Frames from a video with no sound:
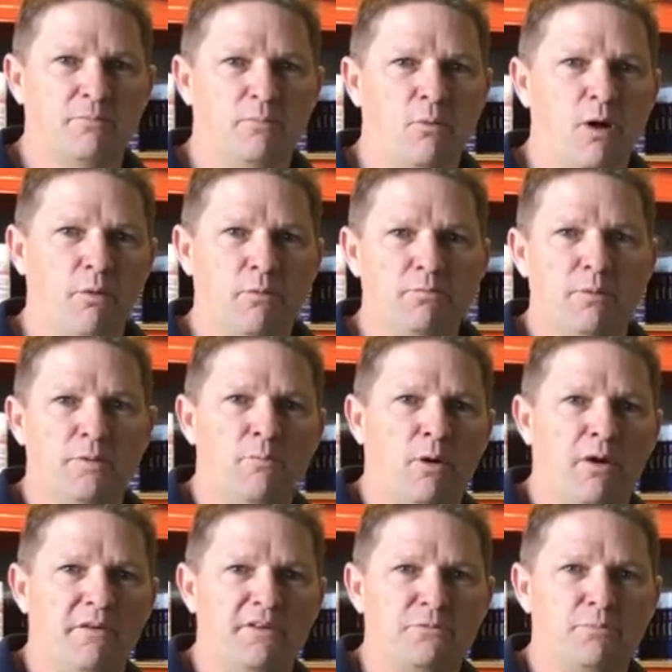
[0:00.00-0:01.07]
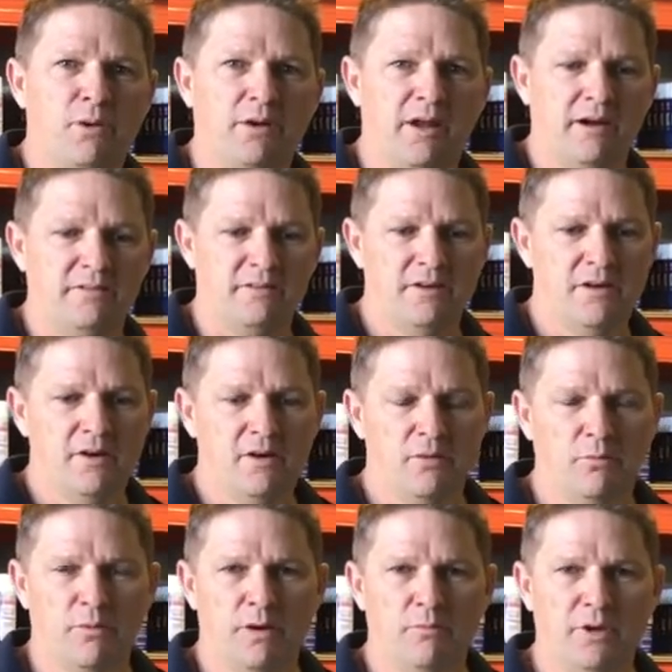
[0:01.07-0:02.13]
why would we buy this product
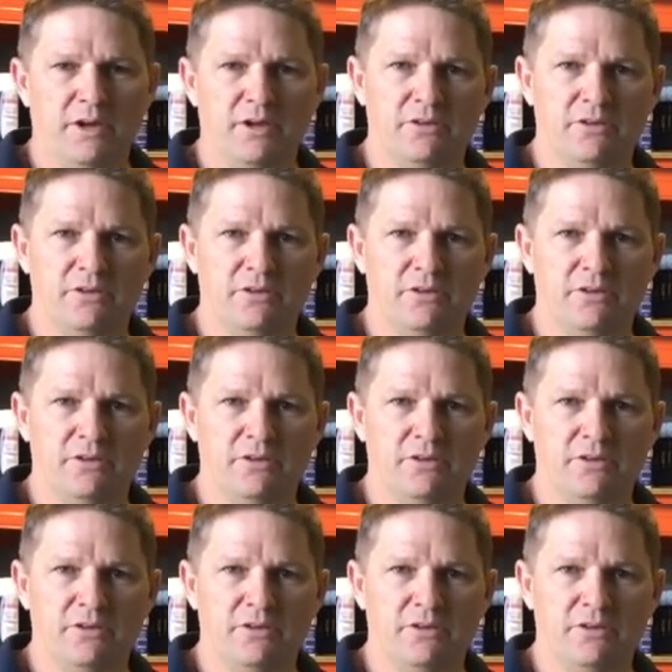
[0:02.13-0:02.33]
when we